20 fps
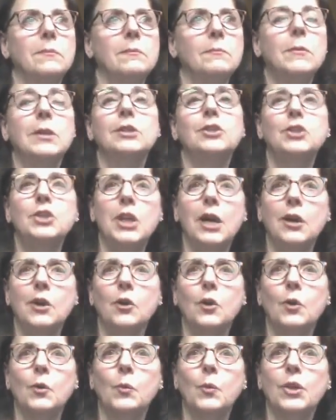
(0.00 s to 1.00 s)
much
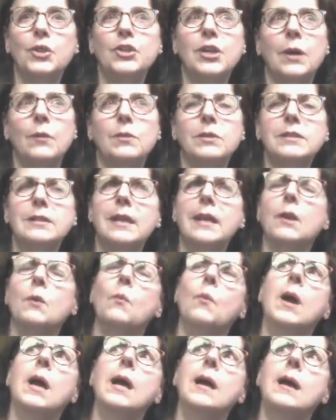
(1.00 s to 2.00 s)
younger, which I was like,
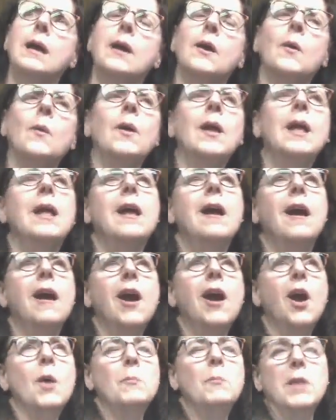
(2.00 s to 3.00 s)
wow,
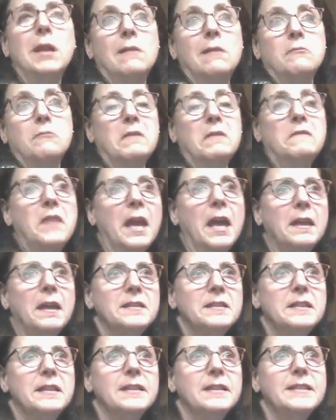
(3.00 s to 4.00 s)
and I'll give that
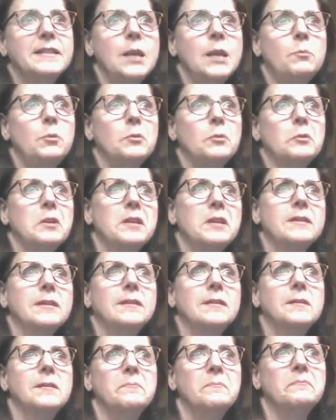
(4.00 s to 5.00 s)
as an example because
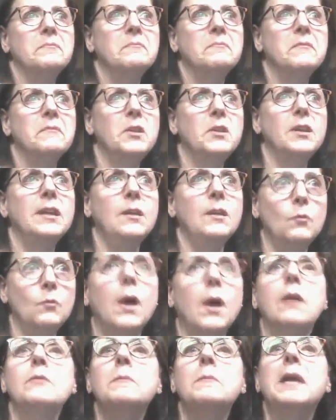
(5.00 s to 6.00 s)
it
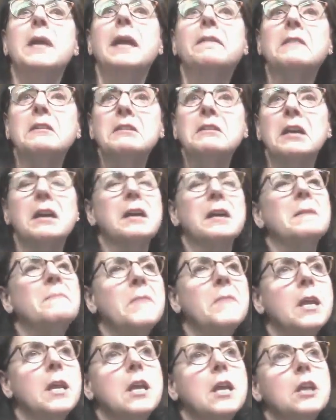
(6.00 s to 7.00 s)
wowed me at the time.
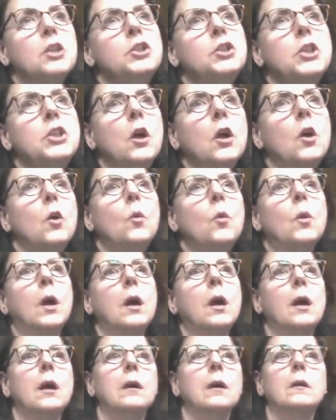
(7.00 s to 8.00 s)
So
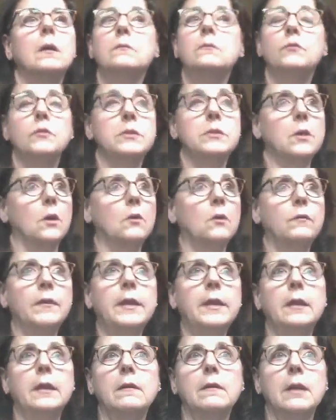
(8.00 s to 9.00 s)
it was over
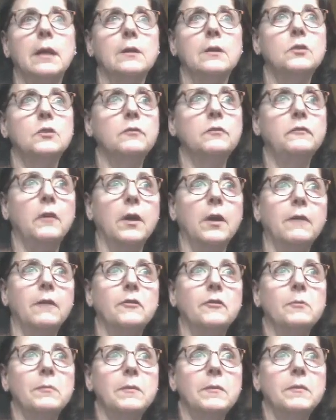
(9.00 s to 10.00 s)
here not too far
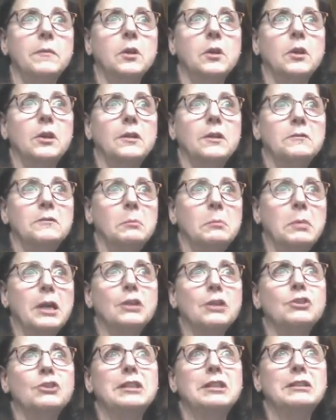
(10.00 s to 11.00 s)
from the
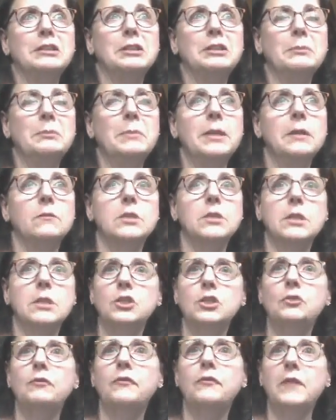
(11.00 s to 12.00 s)
bocce club, and it was a
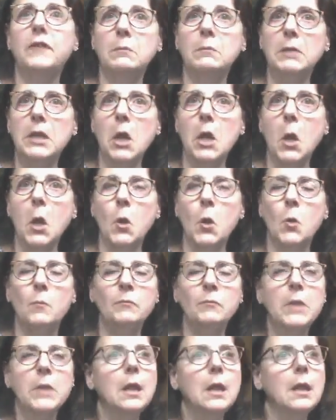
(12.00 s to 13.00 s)
two-family home,
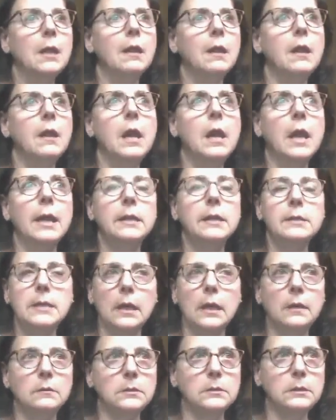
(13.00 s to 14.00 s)
a nice
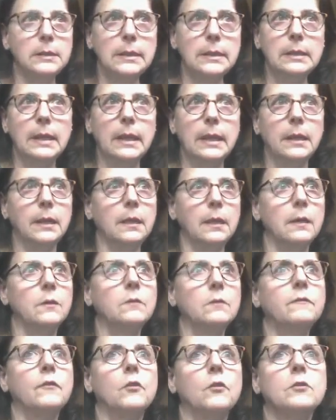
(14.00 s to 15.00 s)
elderly lady on the
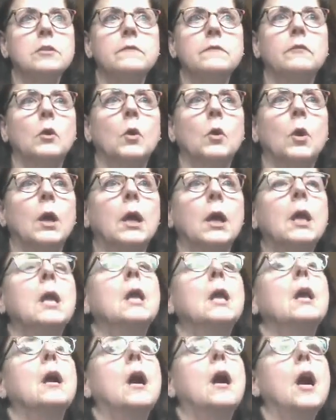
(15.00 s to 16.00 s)
first floor.
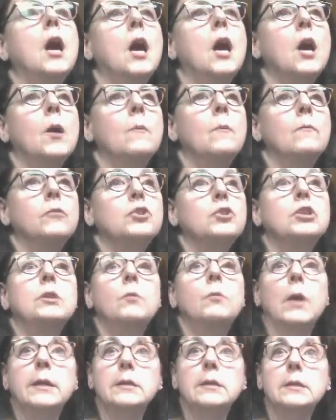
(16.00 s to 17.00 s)
She
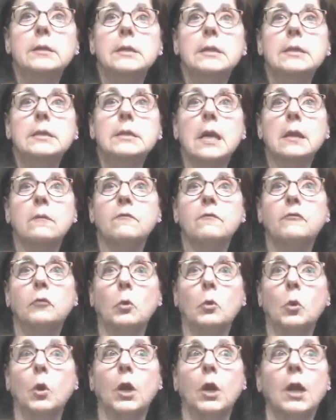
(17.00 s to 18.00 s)
rented the second
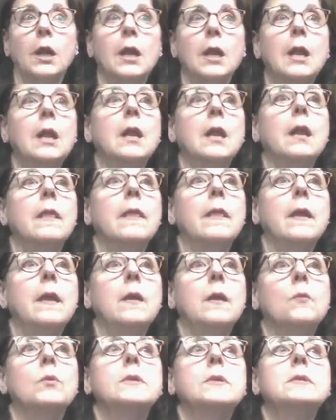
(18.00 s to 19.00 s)
floor.
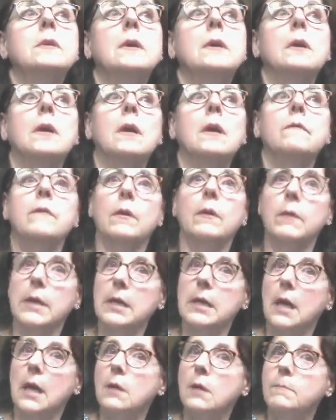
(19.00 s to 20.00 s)
It was a very
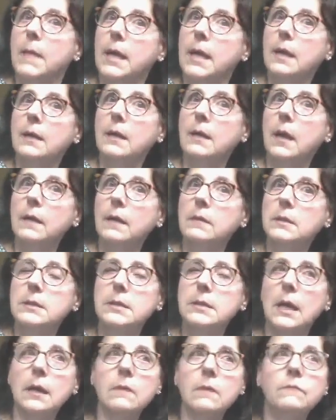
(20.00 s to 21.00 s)
young man on the
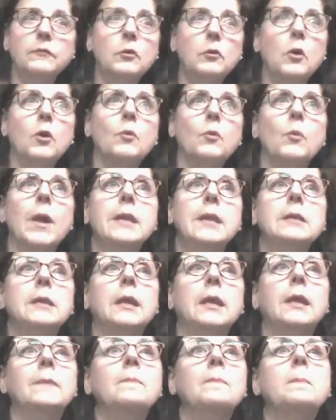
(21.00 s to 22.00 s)
second floor
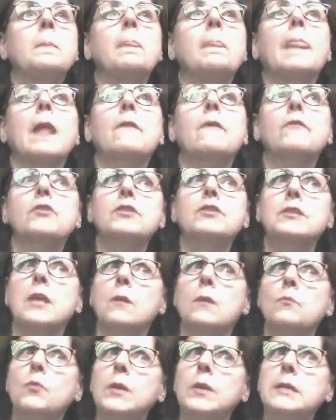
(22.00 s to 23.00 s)
renting. For
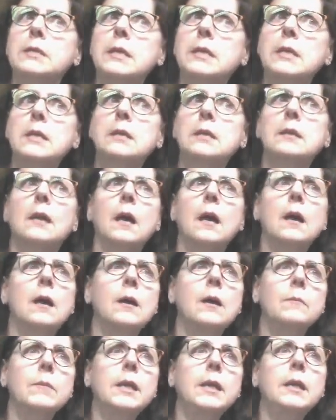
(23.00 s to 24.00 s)
some reason,
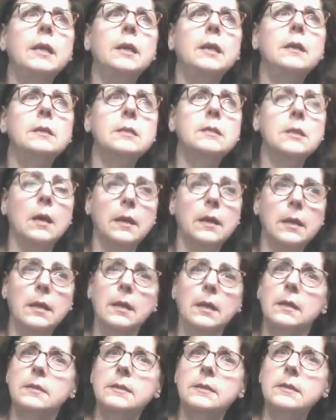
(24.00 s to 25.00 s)
he started
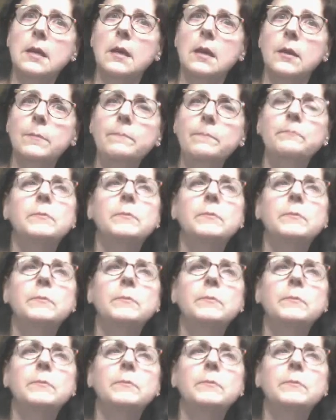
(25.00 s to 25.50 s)
his tub